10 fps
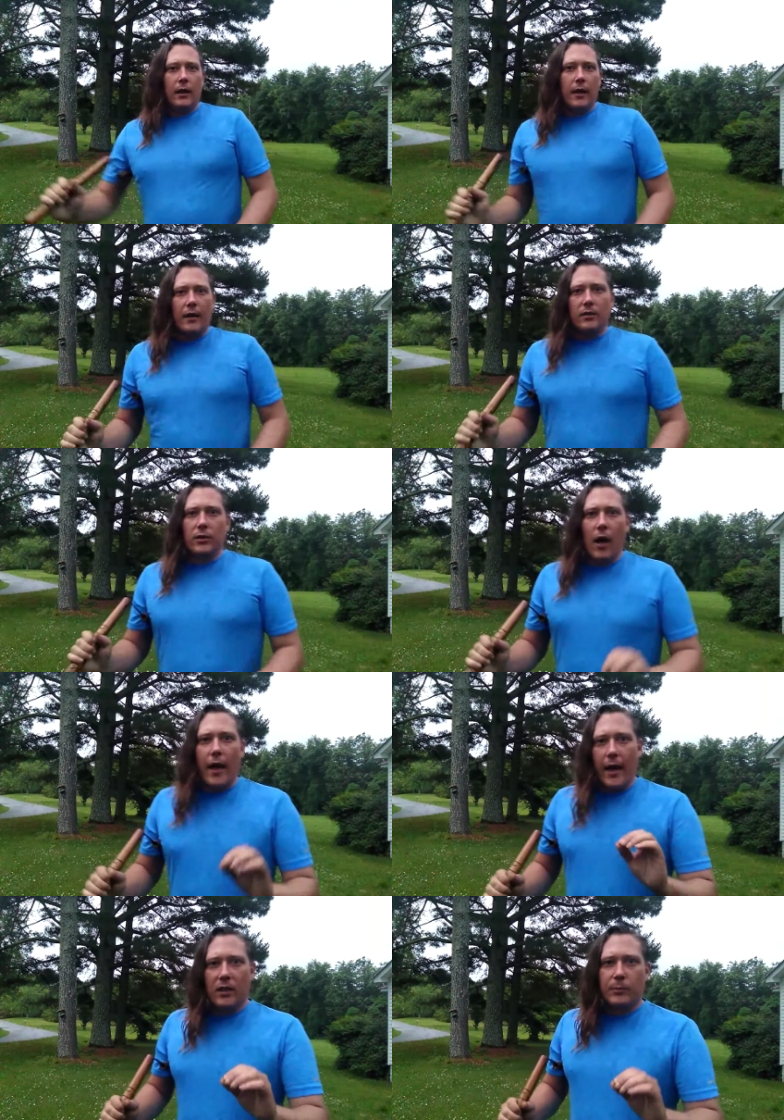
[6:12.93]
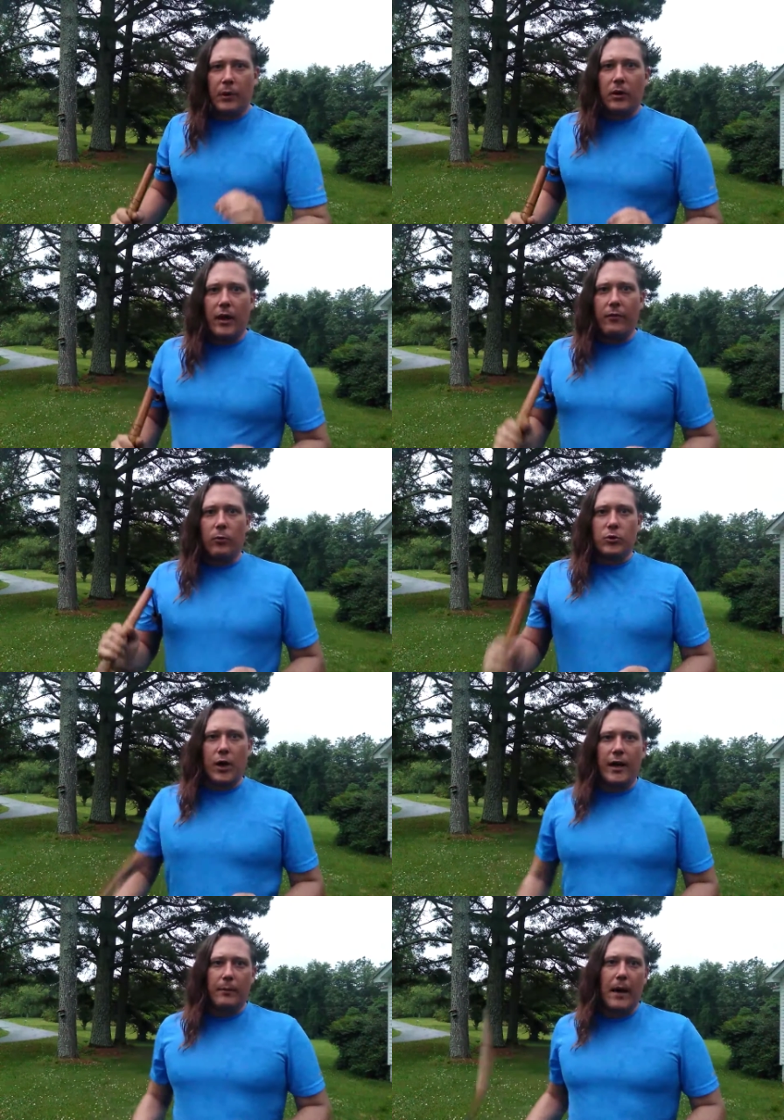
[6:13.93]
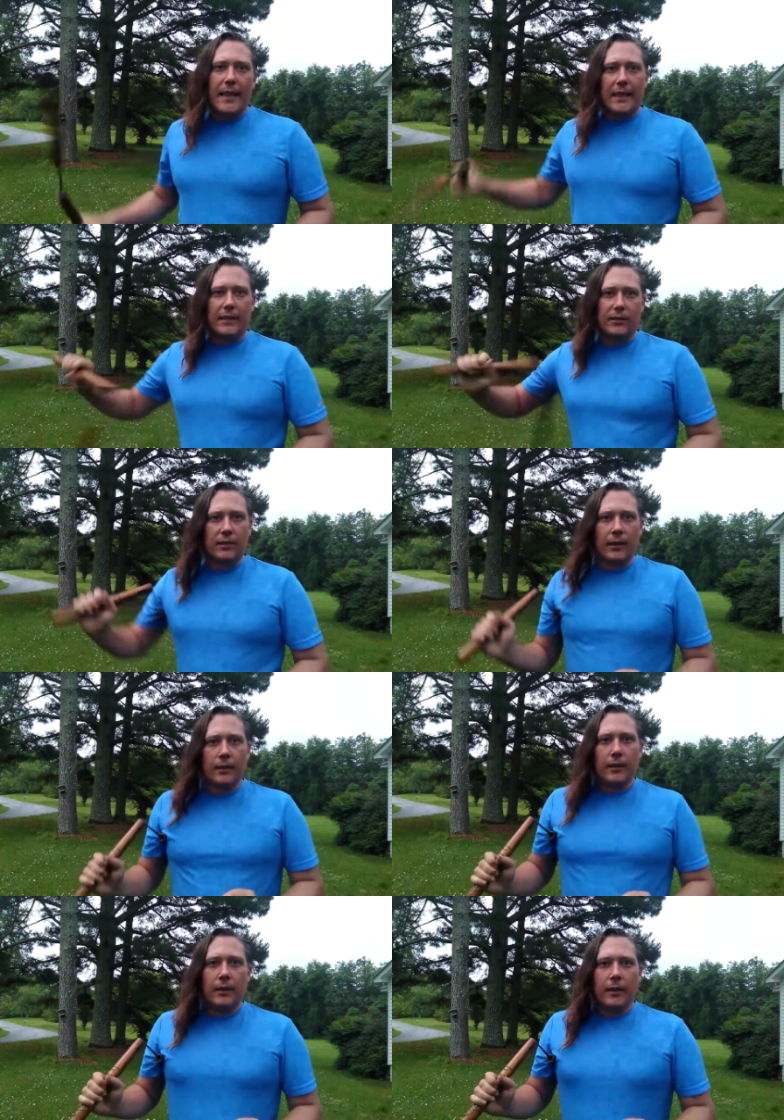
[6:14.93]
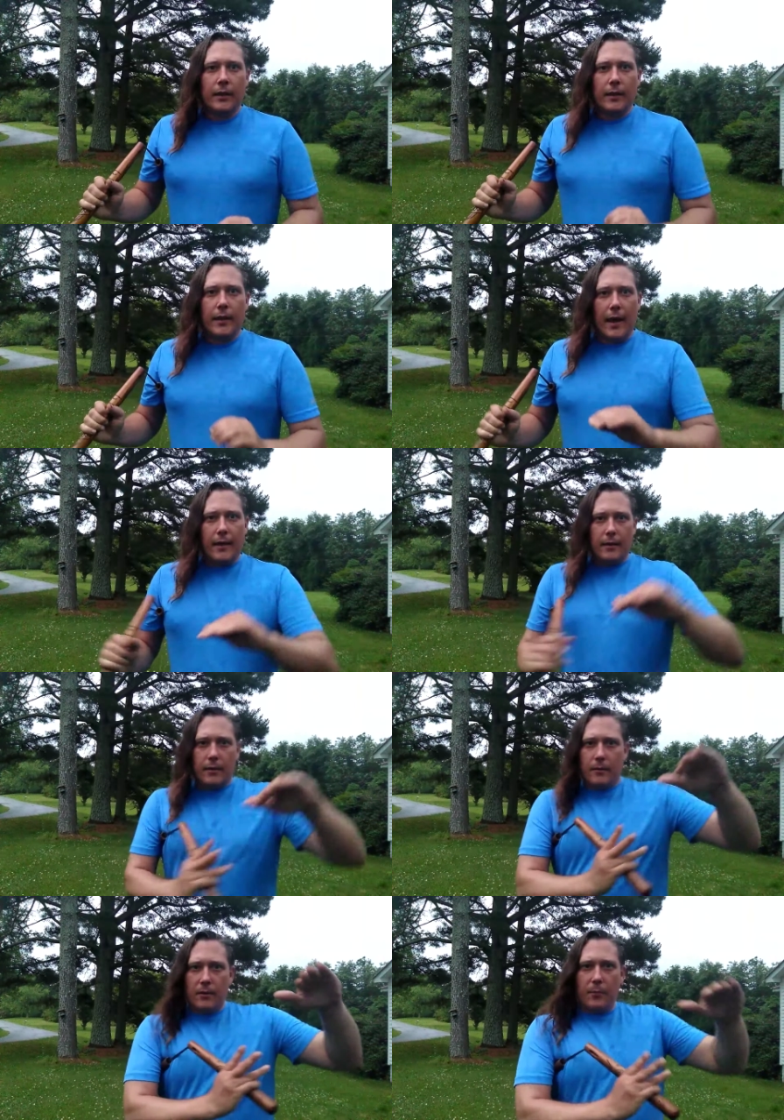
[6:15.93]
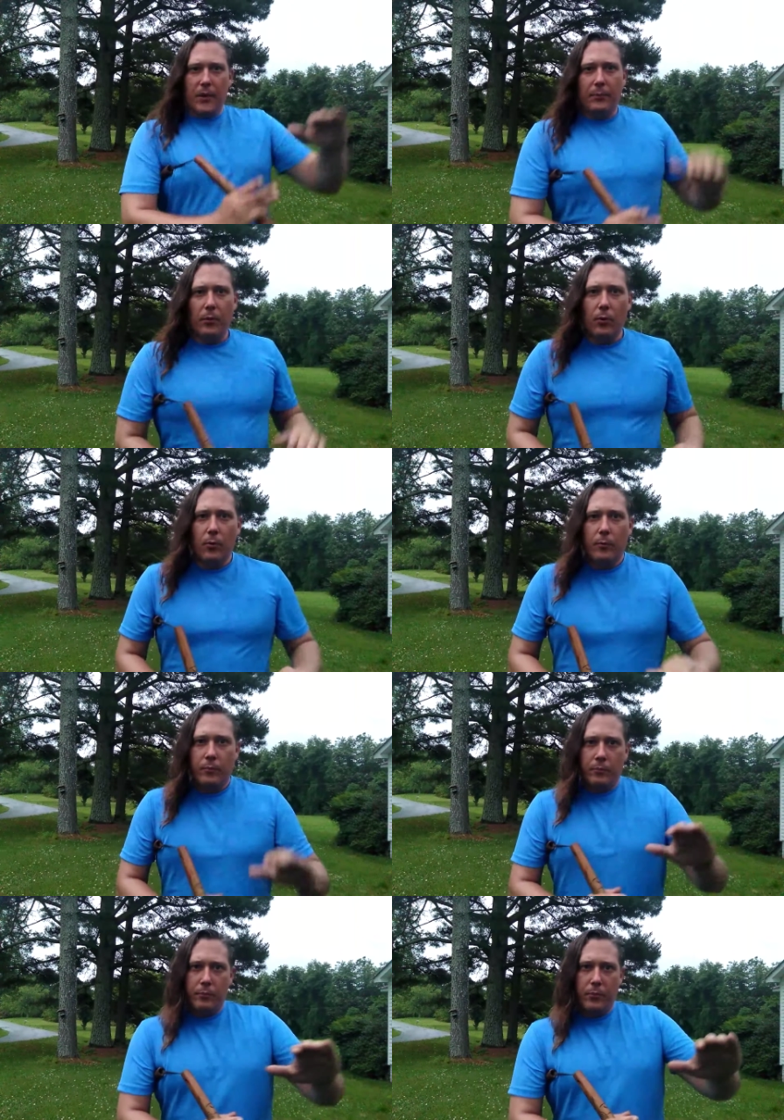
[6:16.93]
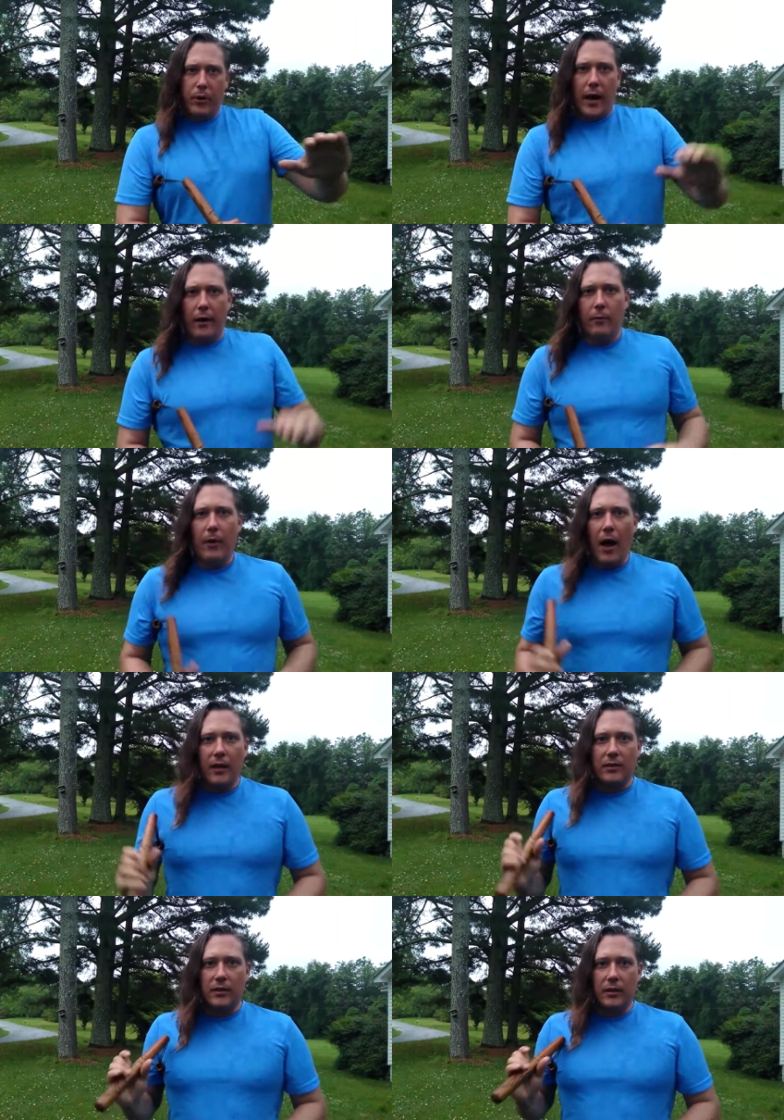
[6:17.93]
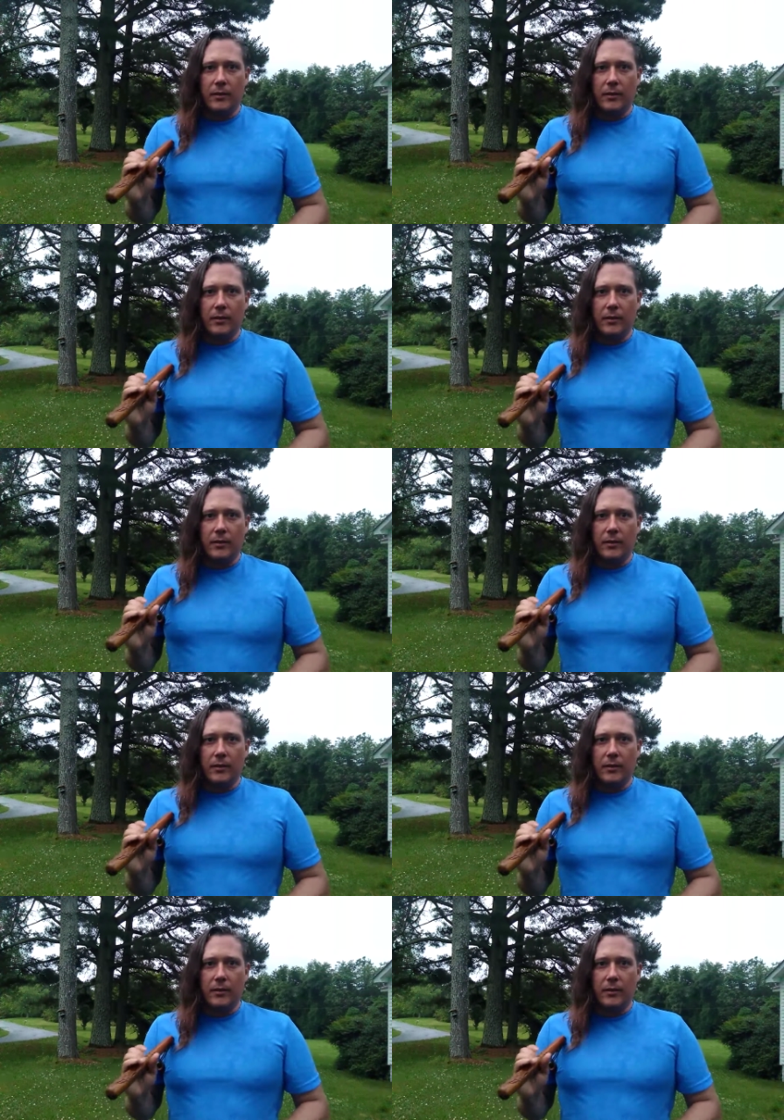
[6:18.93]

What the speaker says: That is not expert level training methods that the people put out on policy.